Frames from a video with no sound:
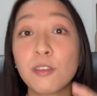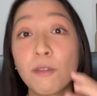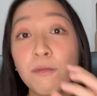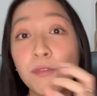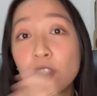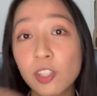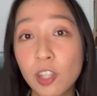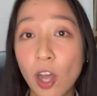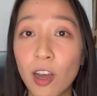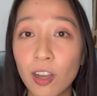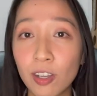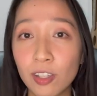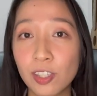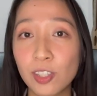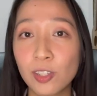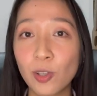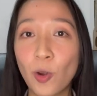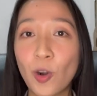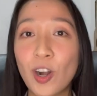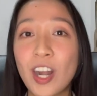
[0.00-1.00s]
of
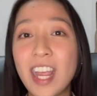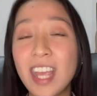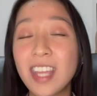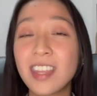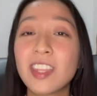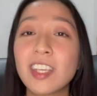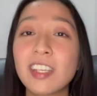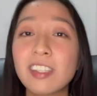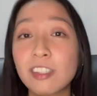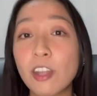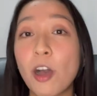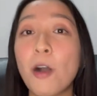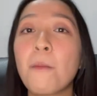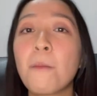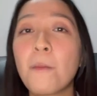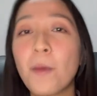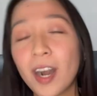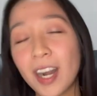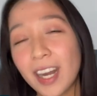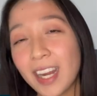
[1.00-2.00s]
stocks or in the stock
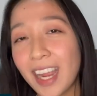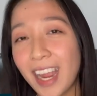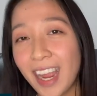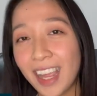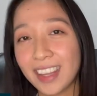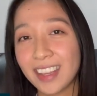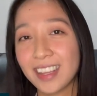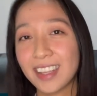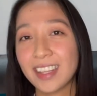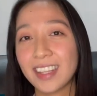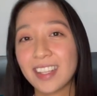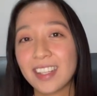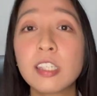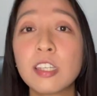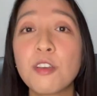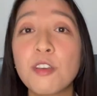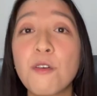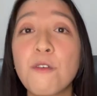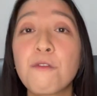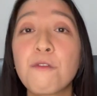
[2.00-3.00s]
market.
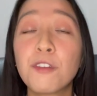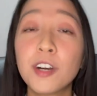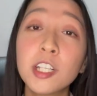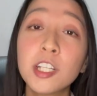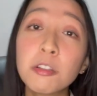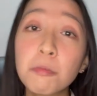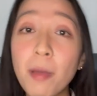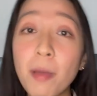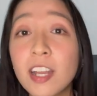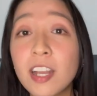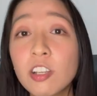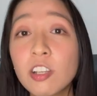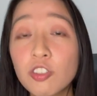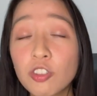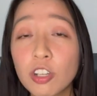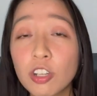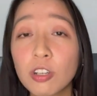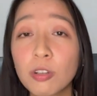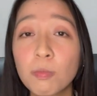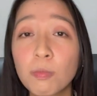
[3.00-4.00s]
Yung fund
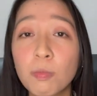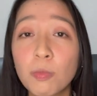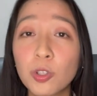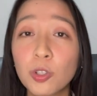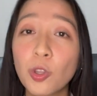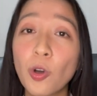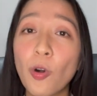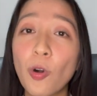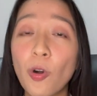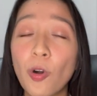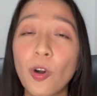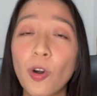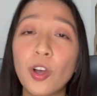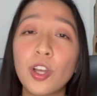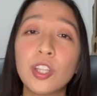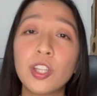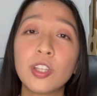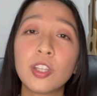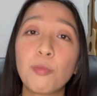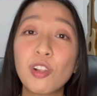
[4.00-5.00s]
manager mo
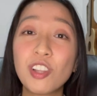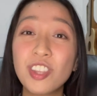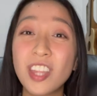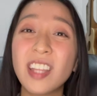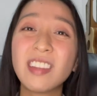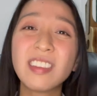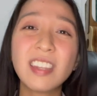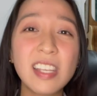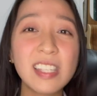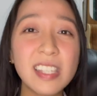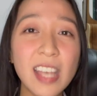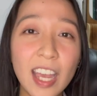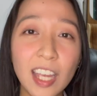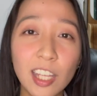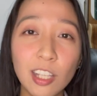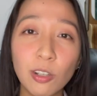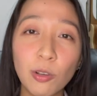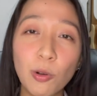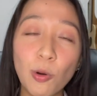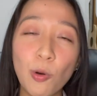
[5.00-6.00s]
doon will then
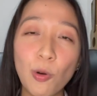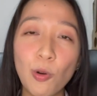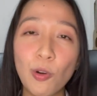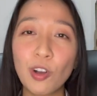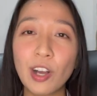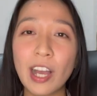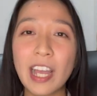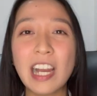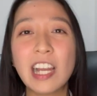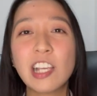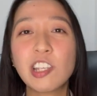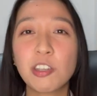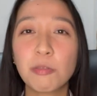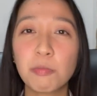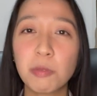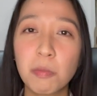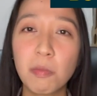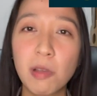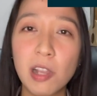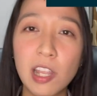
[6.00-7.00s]
decide kung kailan siya
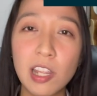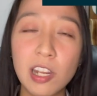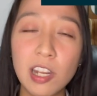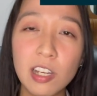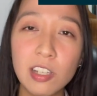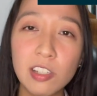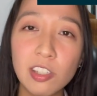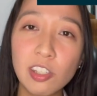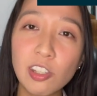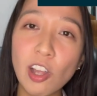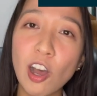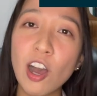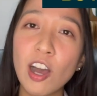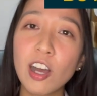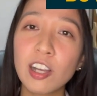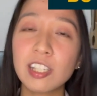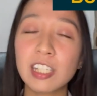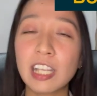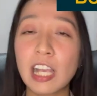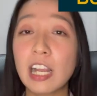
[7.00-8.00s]
bibili ng
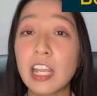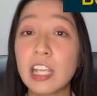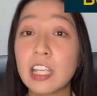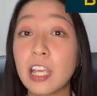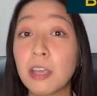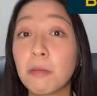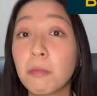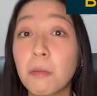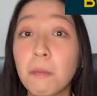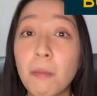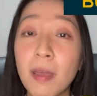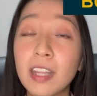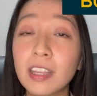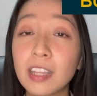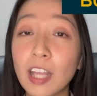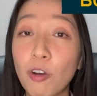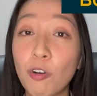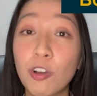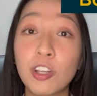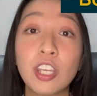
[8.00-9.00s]
stocks, kailan niya
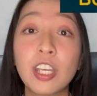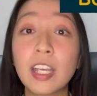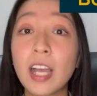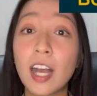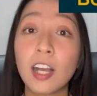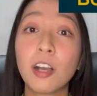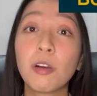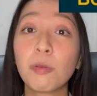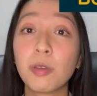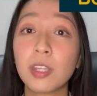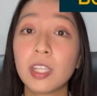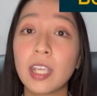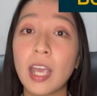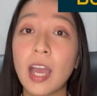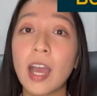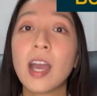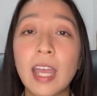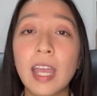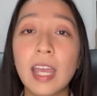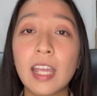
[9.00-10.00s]
ibebenta, kung ano yung gagawin
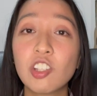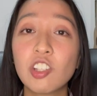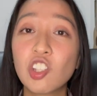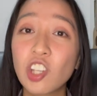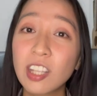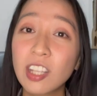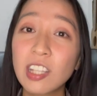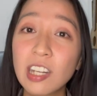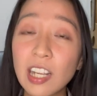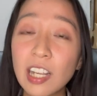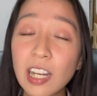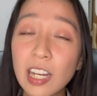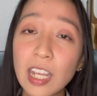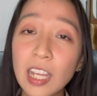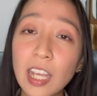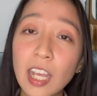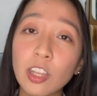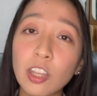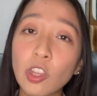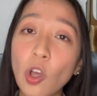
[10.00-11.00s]
niya. And
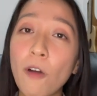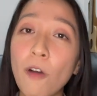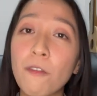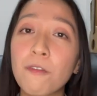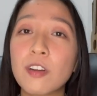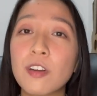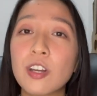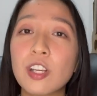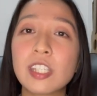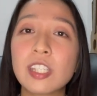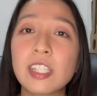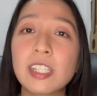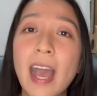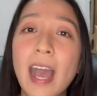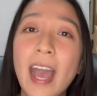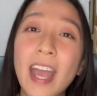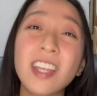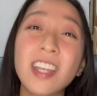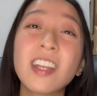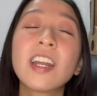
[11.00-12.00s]
generally, it offers
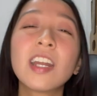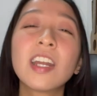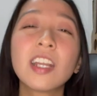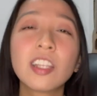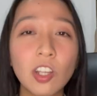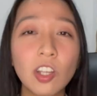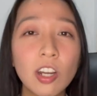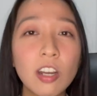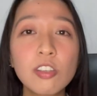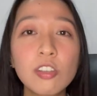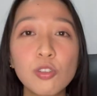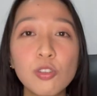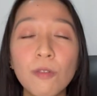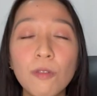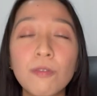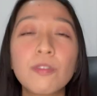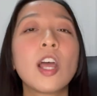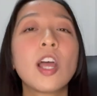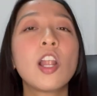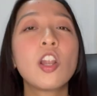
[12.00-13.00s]
higher returns
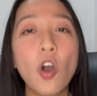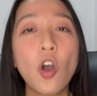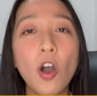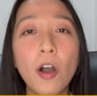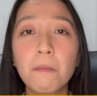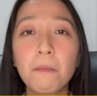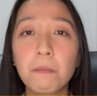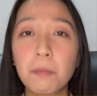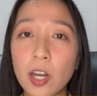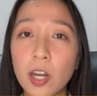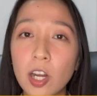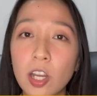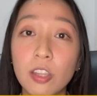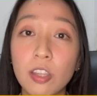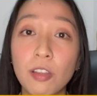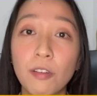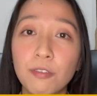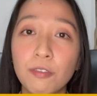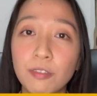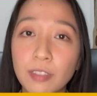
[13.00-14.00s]
over a long
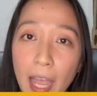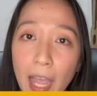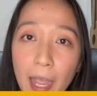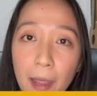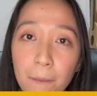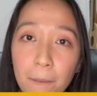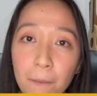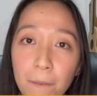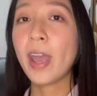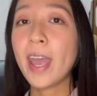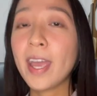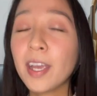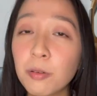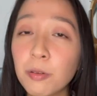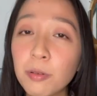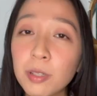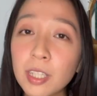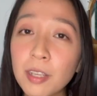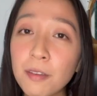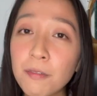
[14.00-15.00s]
period of time.
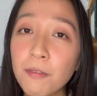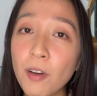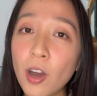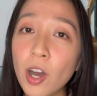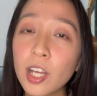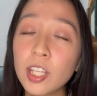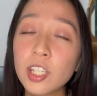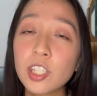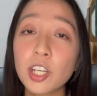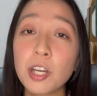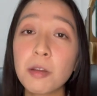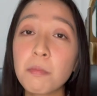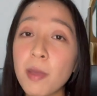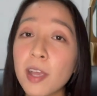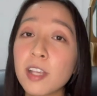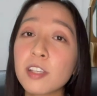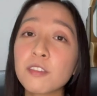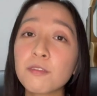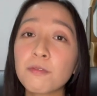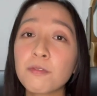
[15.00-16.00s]
Equity funds are
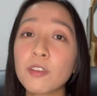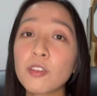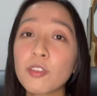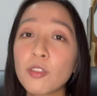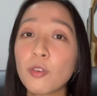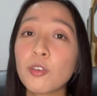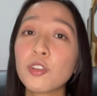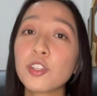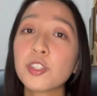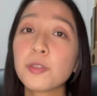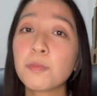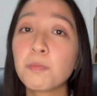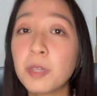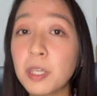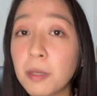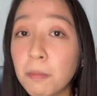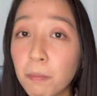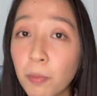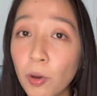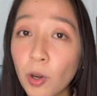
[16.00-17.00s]
best for those
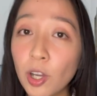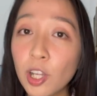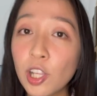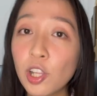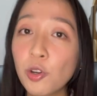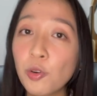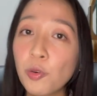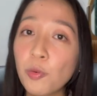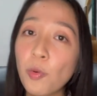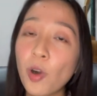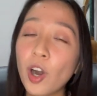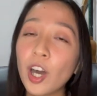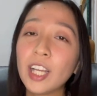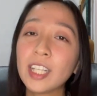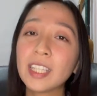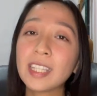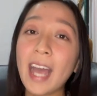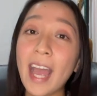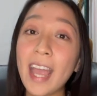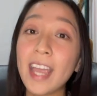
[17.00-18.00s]
people who
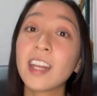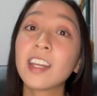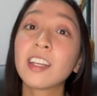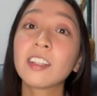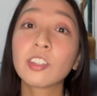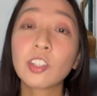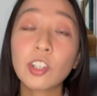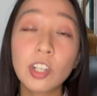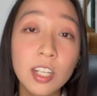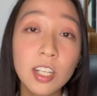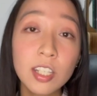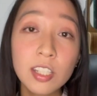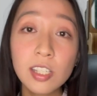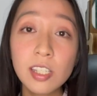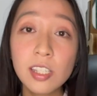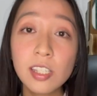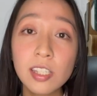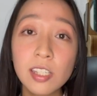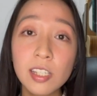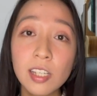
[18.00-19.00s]
want high
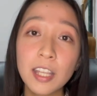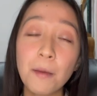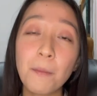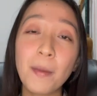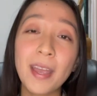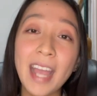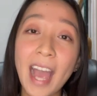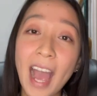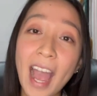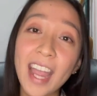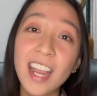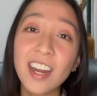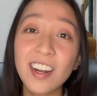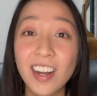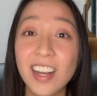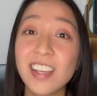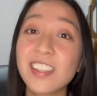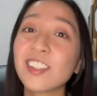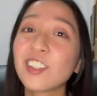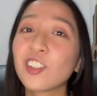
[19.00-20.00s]
returns na may high
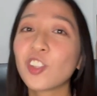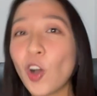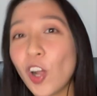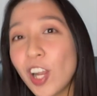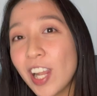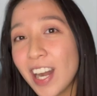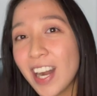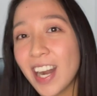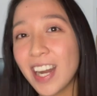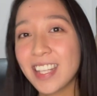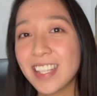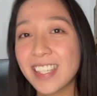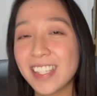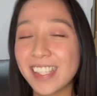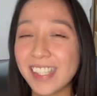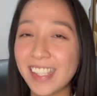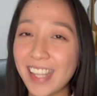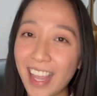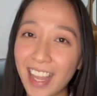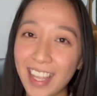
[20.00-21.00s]
risk
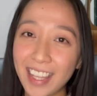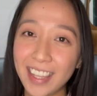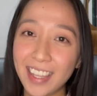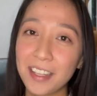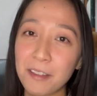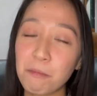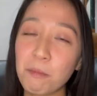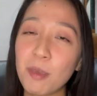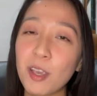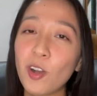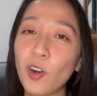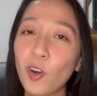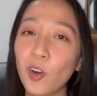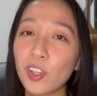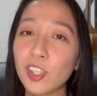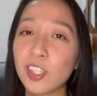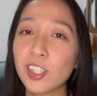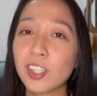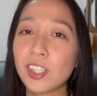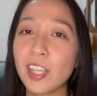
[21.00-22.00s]
tolerance din.
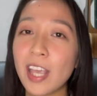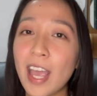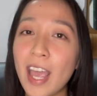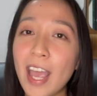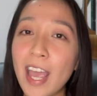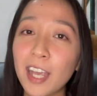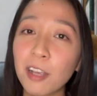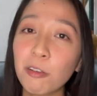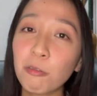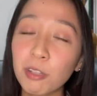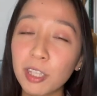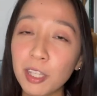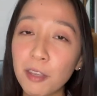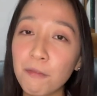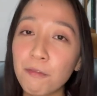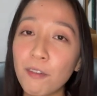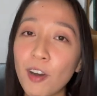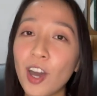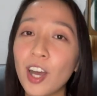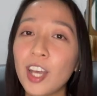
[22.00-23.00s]
Because
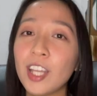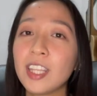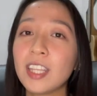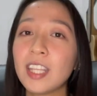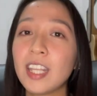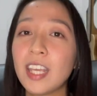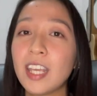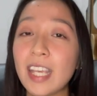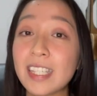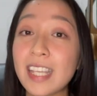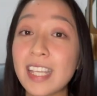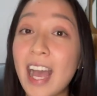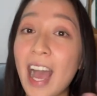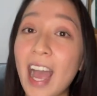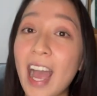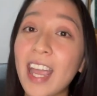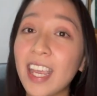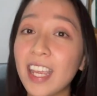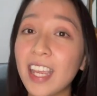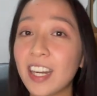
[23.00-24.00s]
equity fund is a
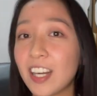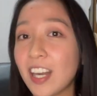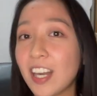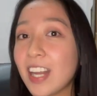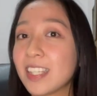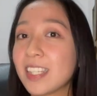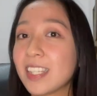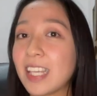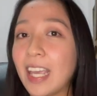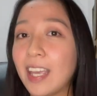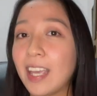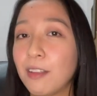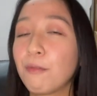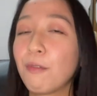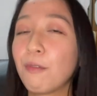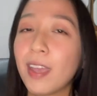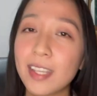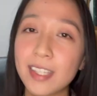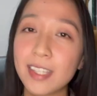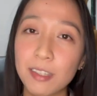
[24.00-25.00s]
high risk
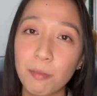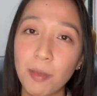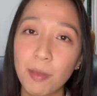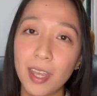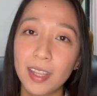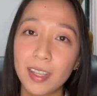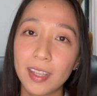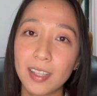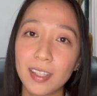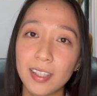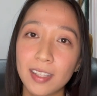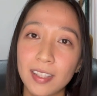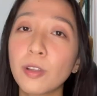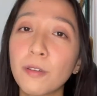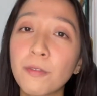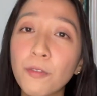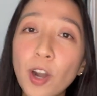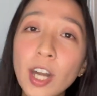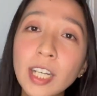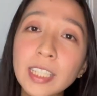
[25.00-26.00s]
investment.
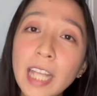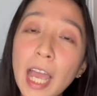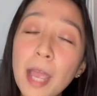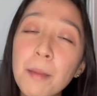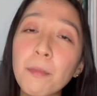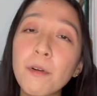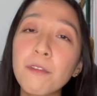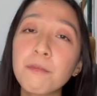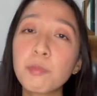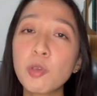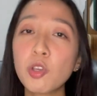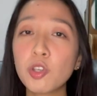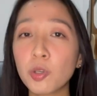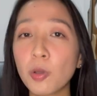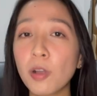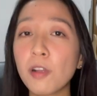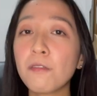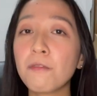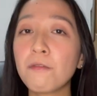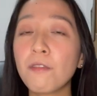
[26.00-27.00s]
The fourth type of
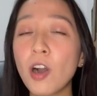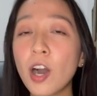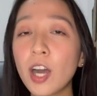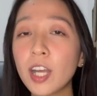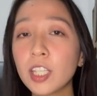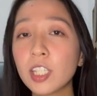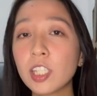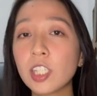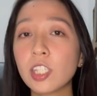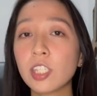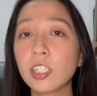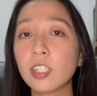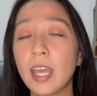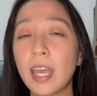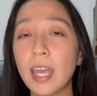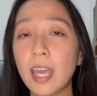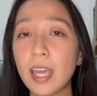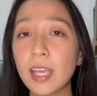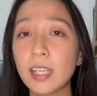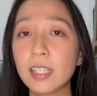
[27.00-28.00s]
mutual funds
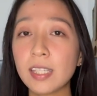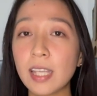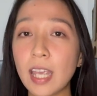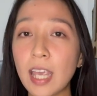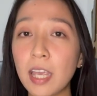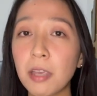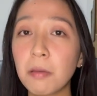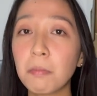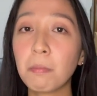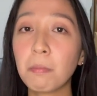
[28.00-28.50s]
is a